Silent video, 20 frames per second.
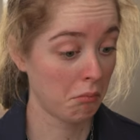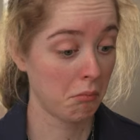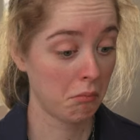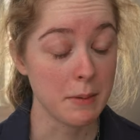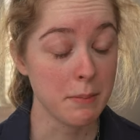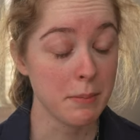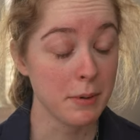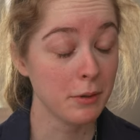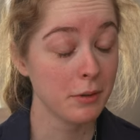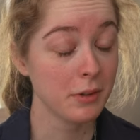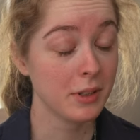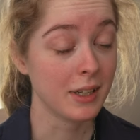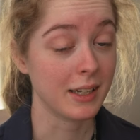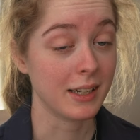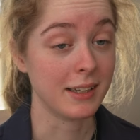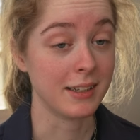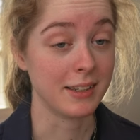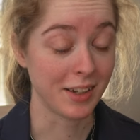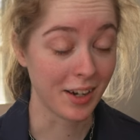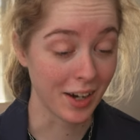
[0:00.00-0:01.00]
He built
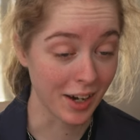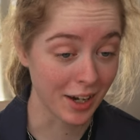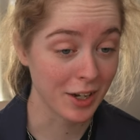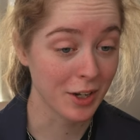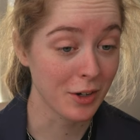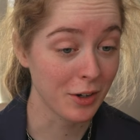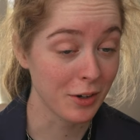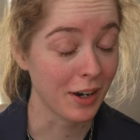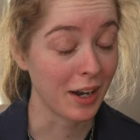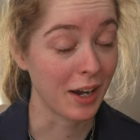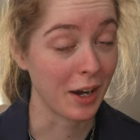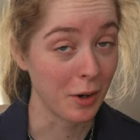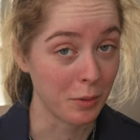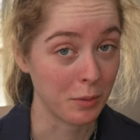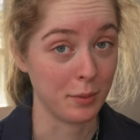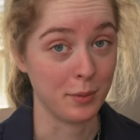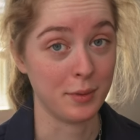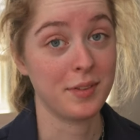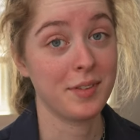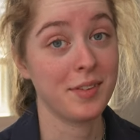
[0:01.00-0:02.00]
that entire
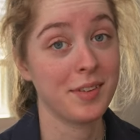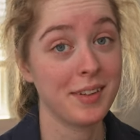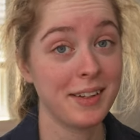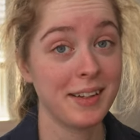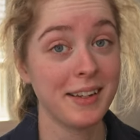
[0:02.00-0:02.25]
house.